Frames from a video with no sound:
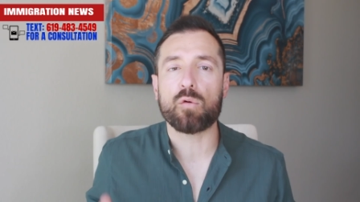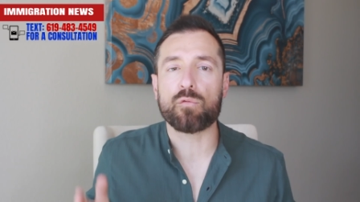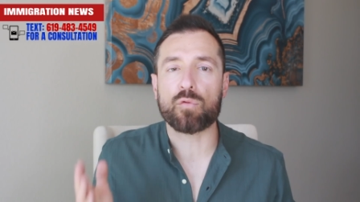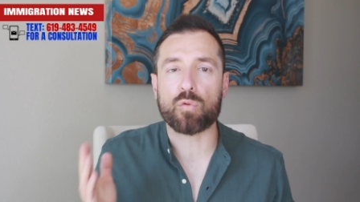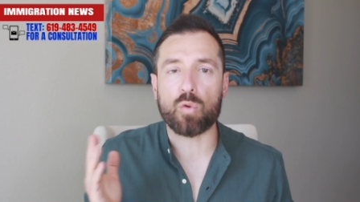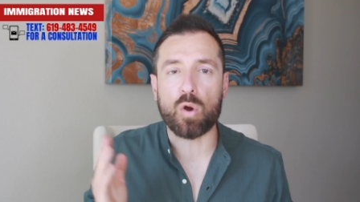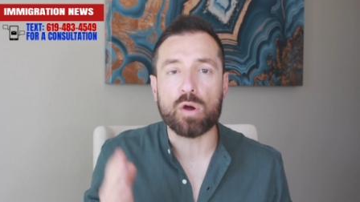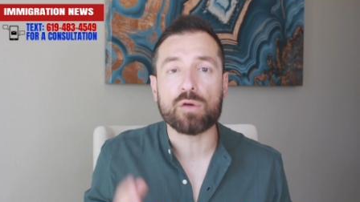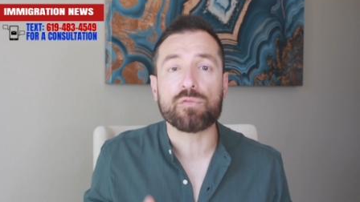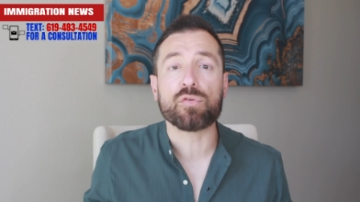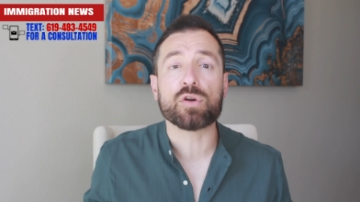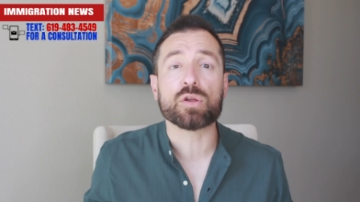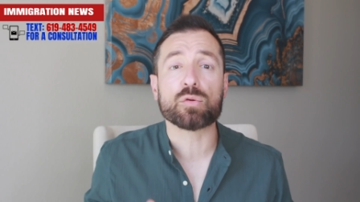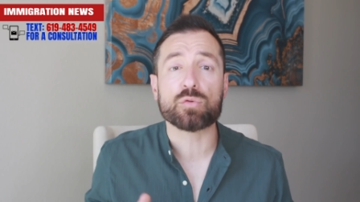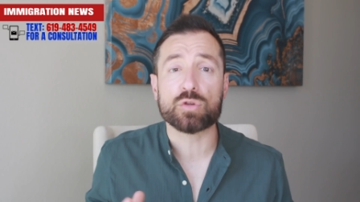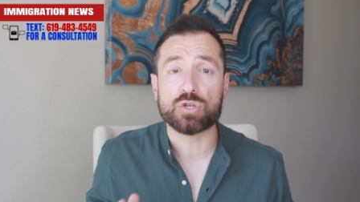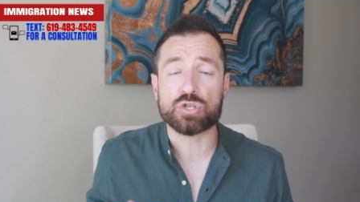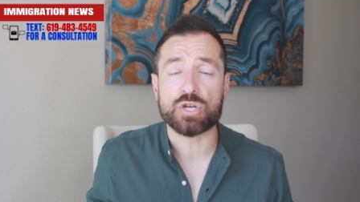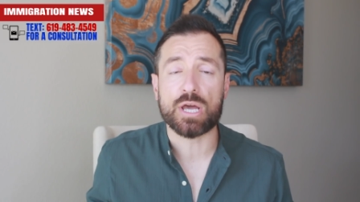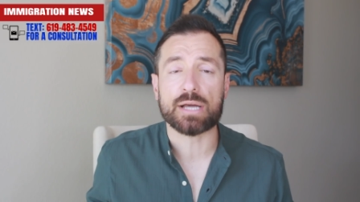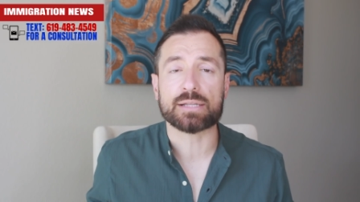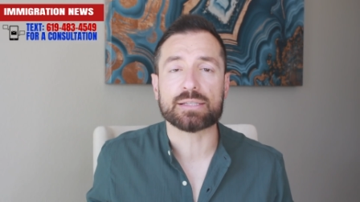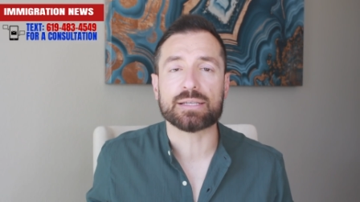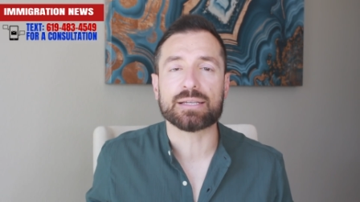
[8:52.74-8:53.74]
of wrongfully
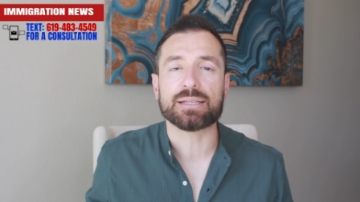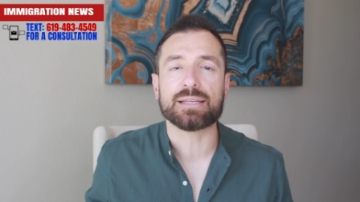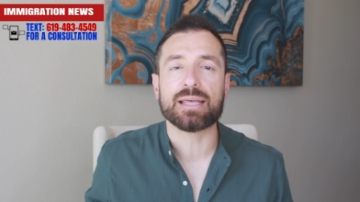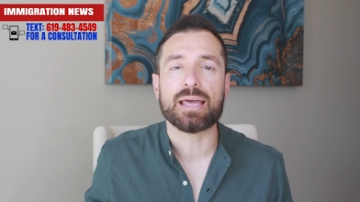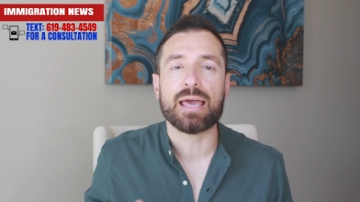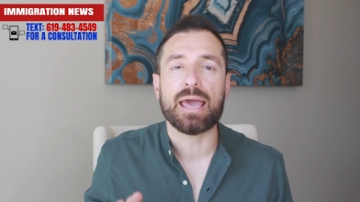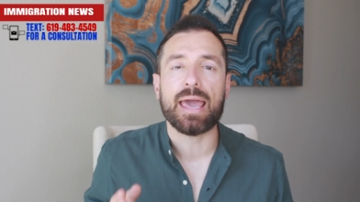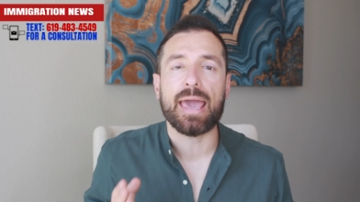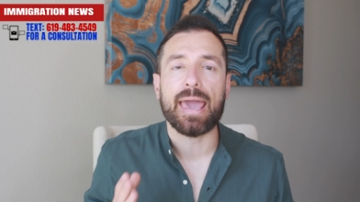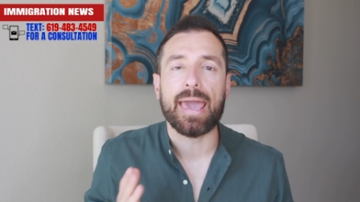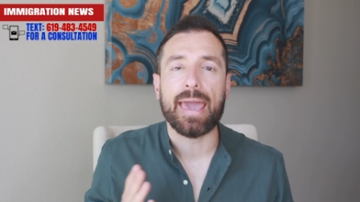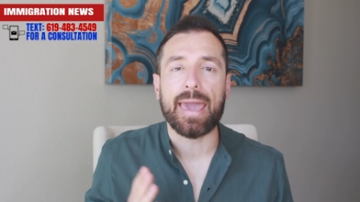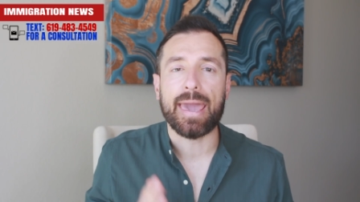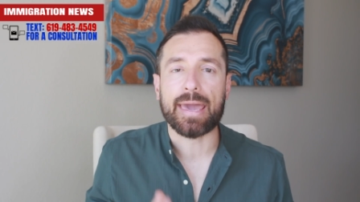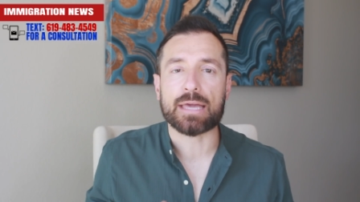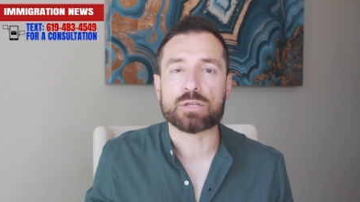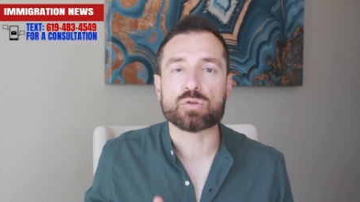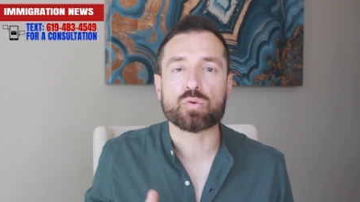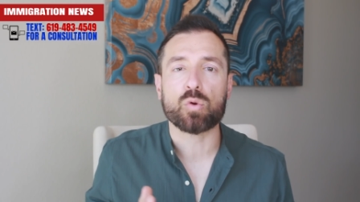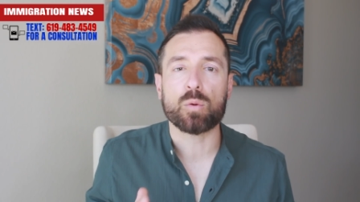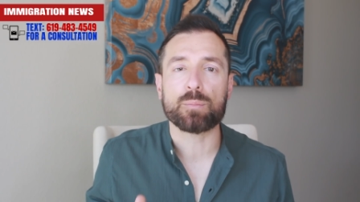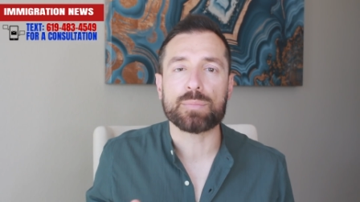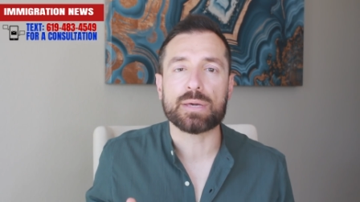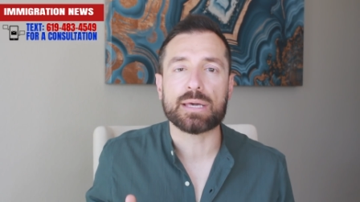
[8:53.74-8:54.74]
rejected
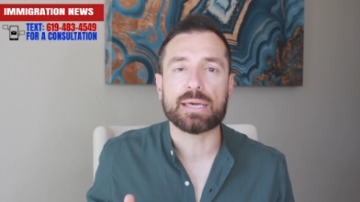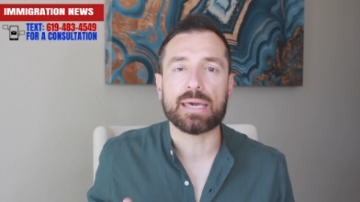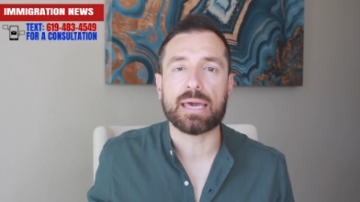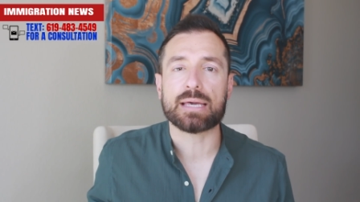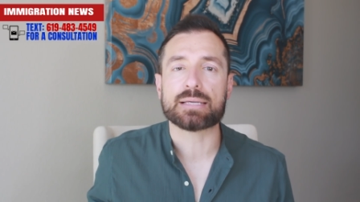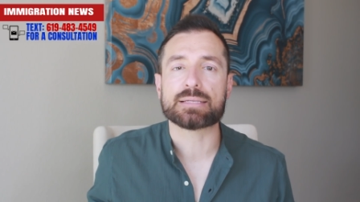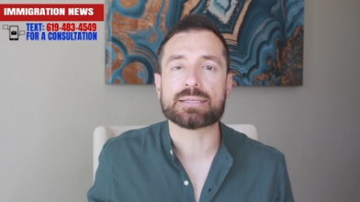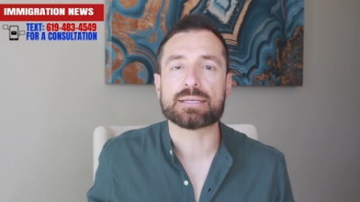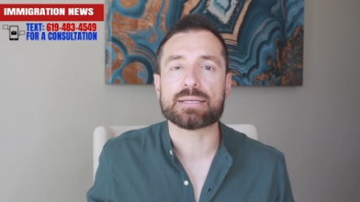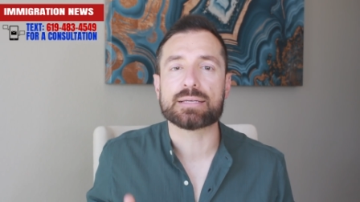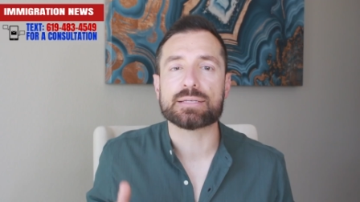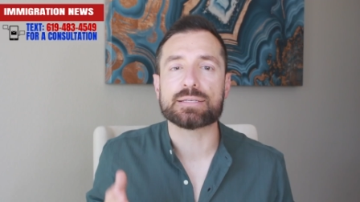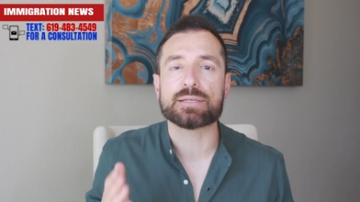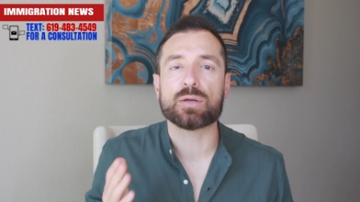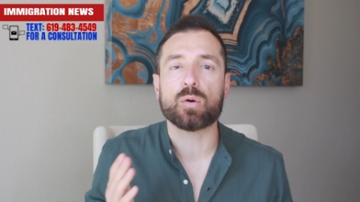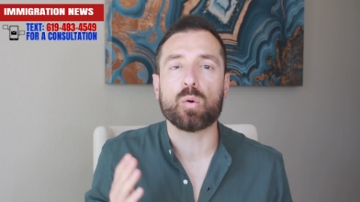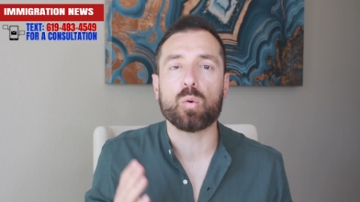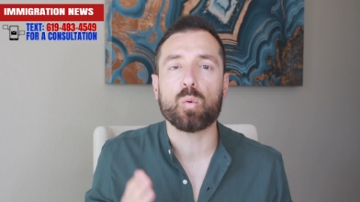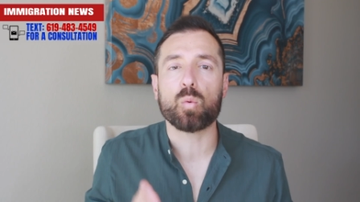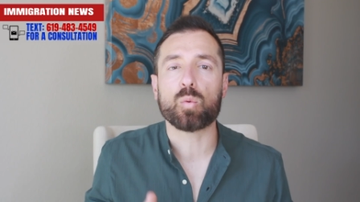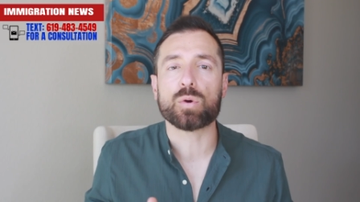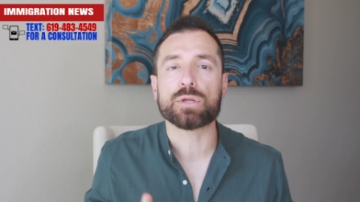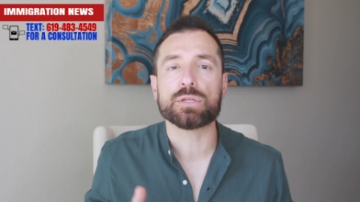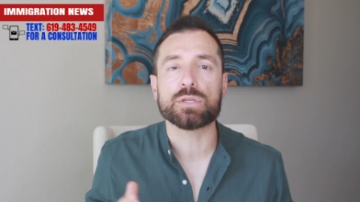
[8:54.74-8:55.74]
H-1B
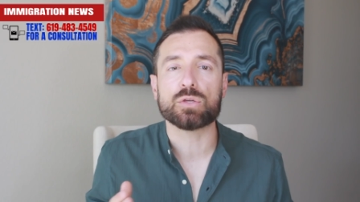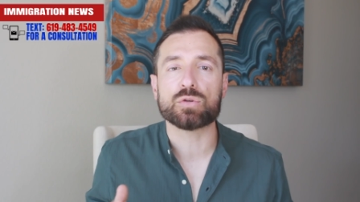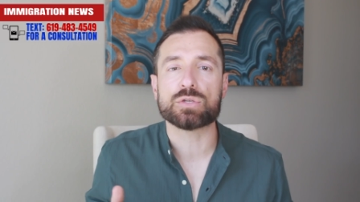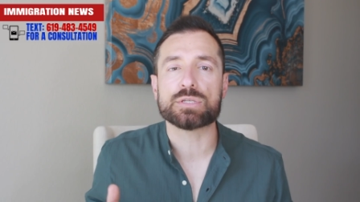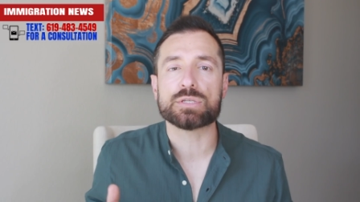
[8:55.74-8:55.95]
cases with